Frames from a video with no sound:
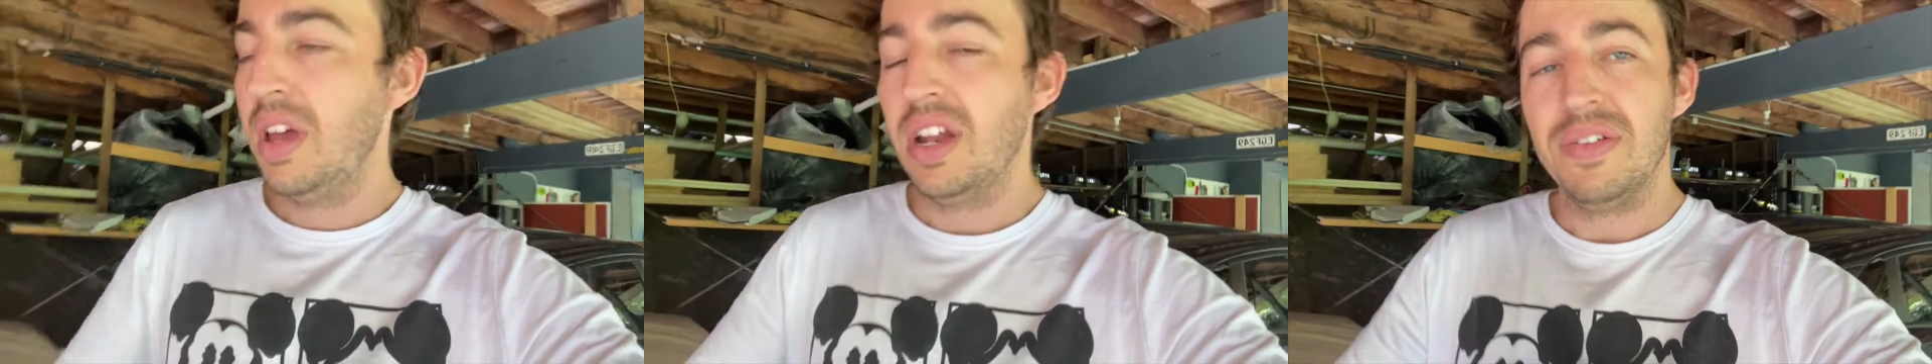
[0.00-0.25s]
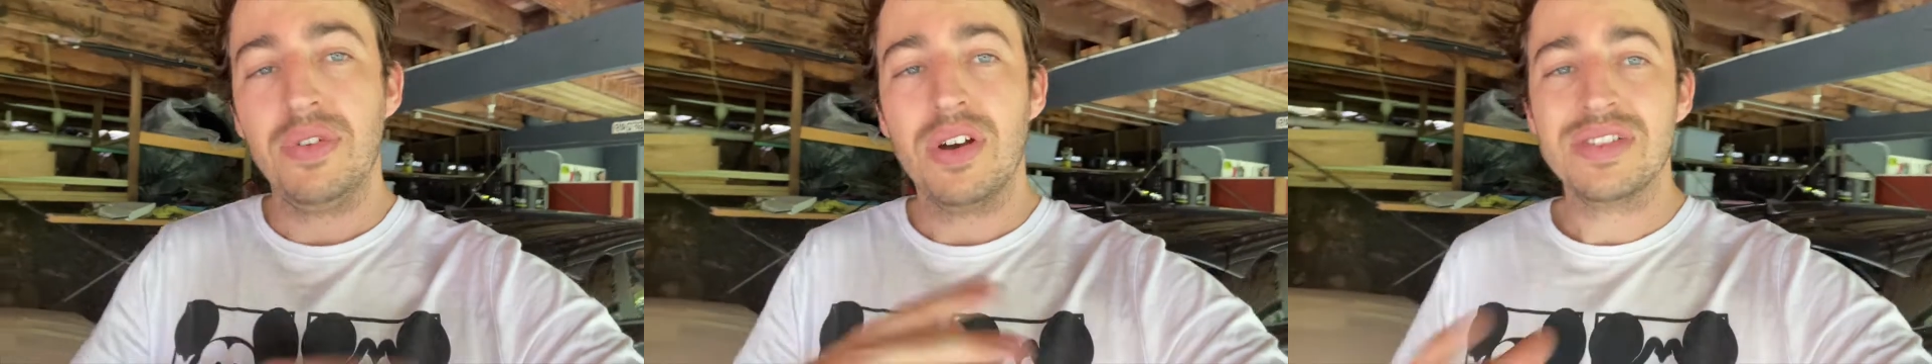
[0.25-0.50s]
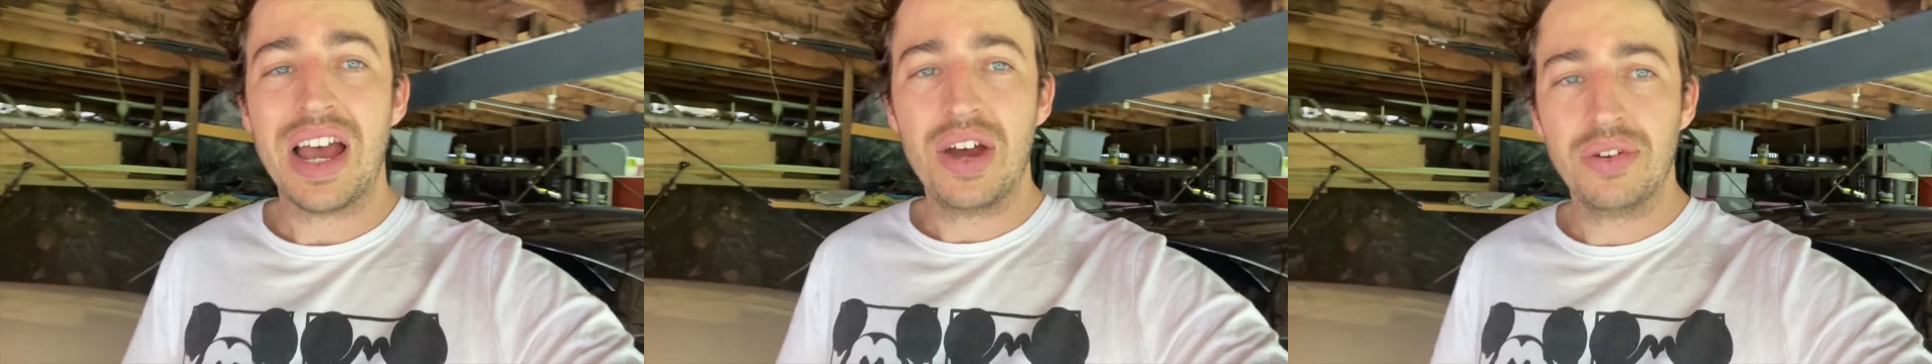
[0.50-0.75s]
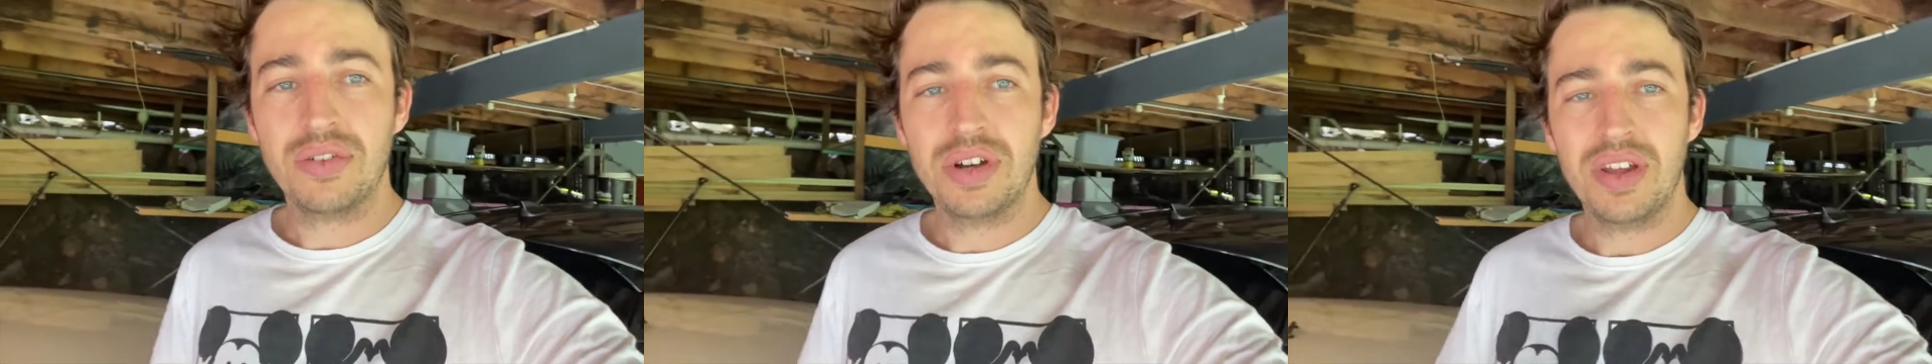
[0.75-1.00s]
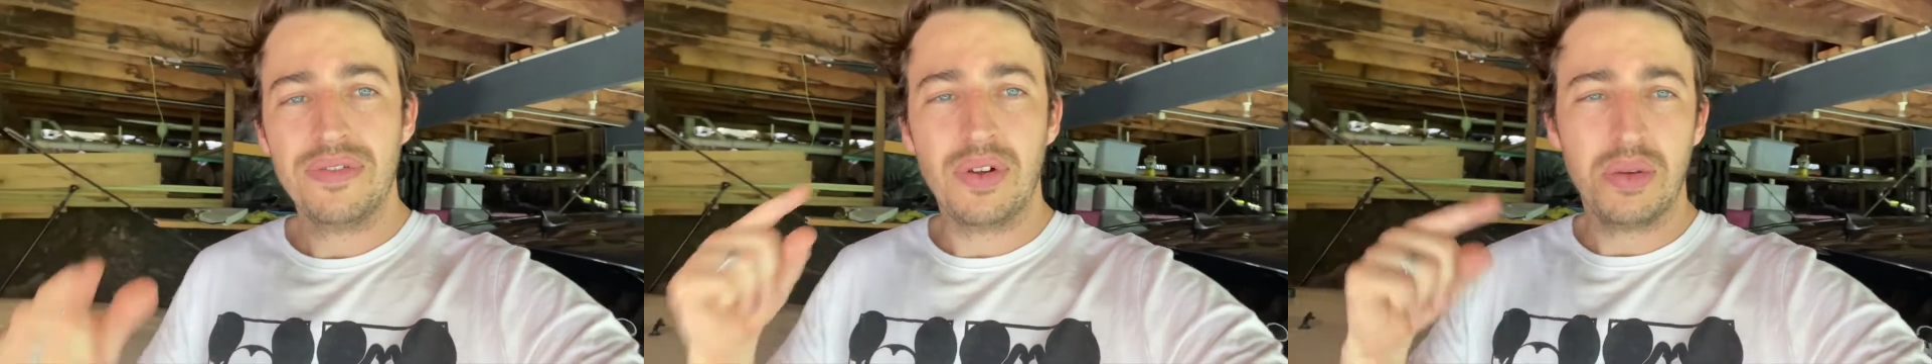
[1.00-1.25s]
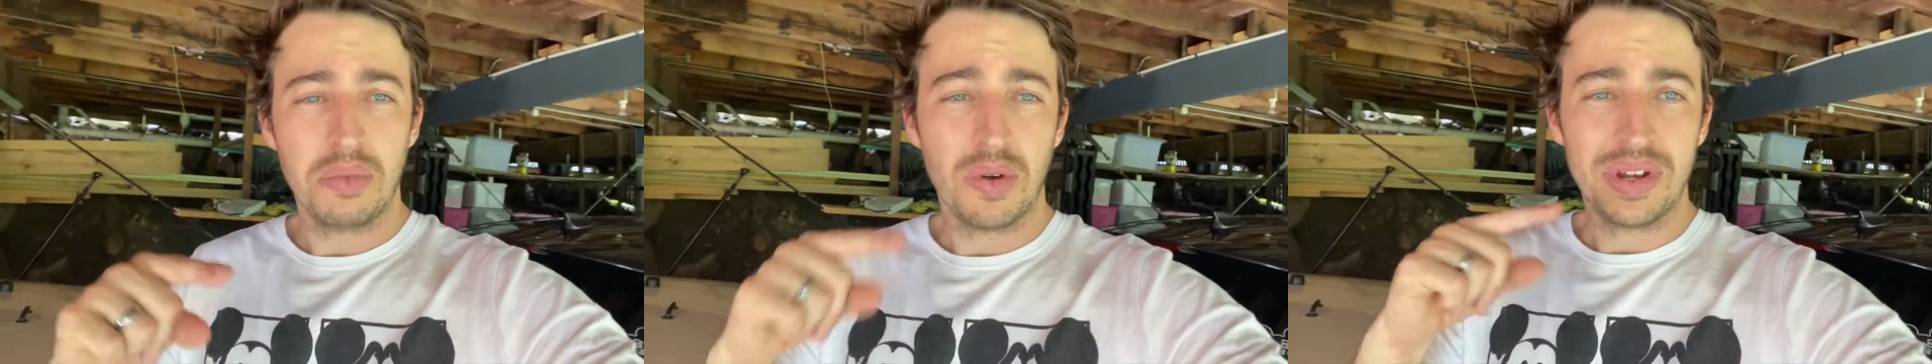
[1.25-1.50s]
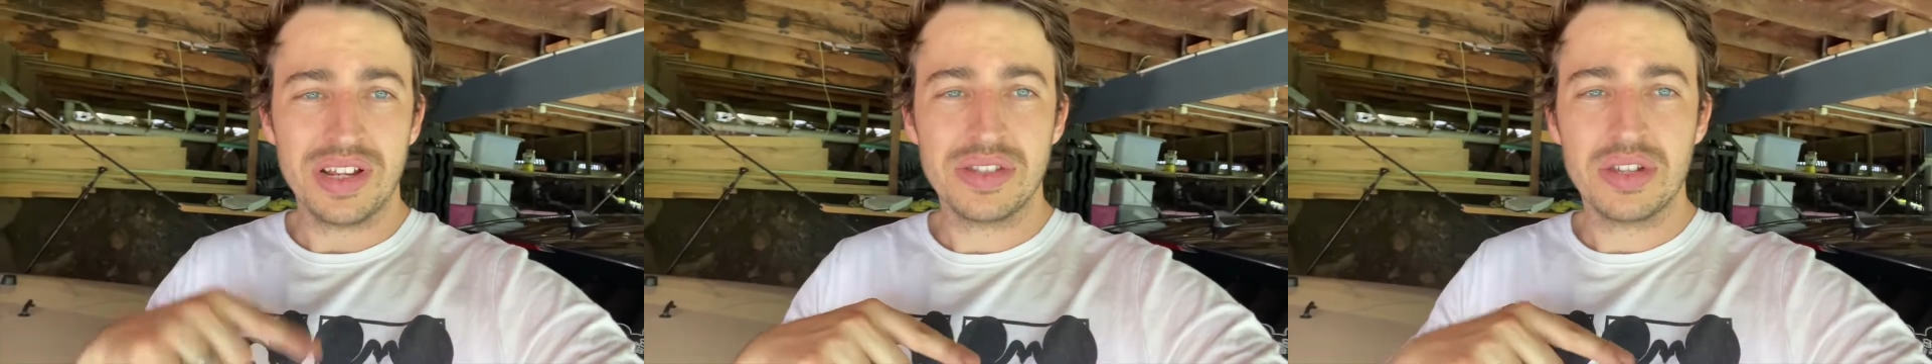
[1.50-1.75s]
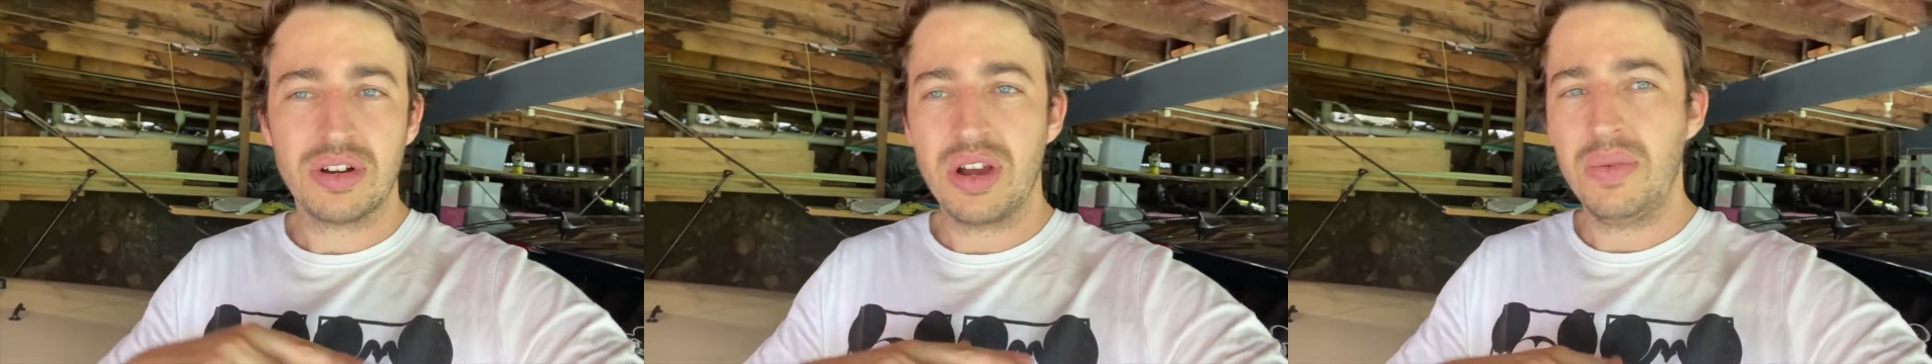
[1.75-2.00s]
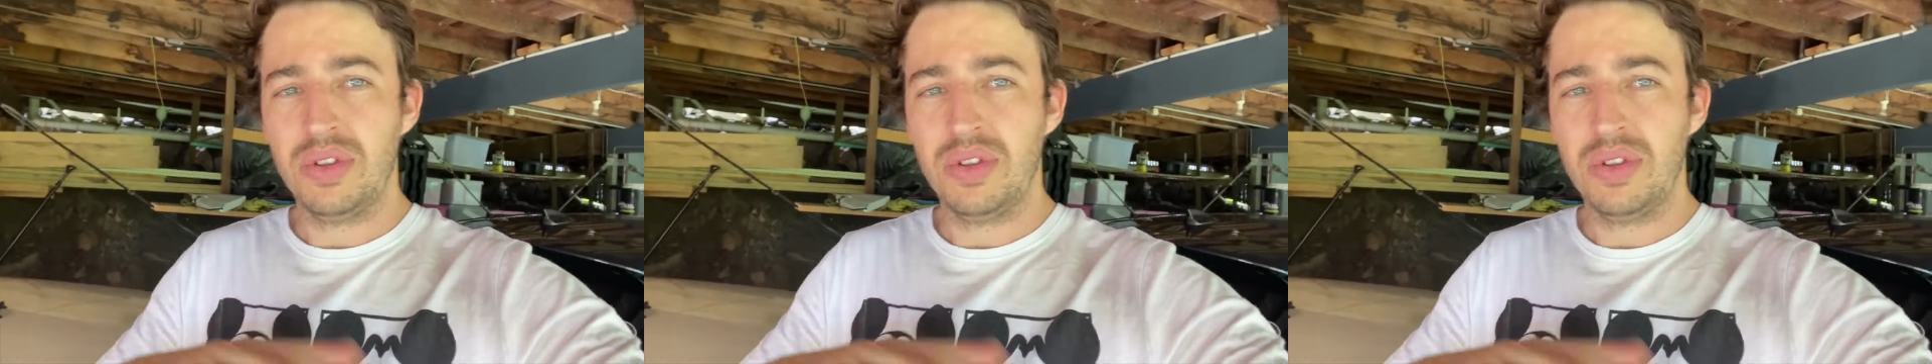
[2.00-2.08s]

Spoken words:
And if you guys aren't already, follow me on Instagram.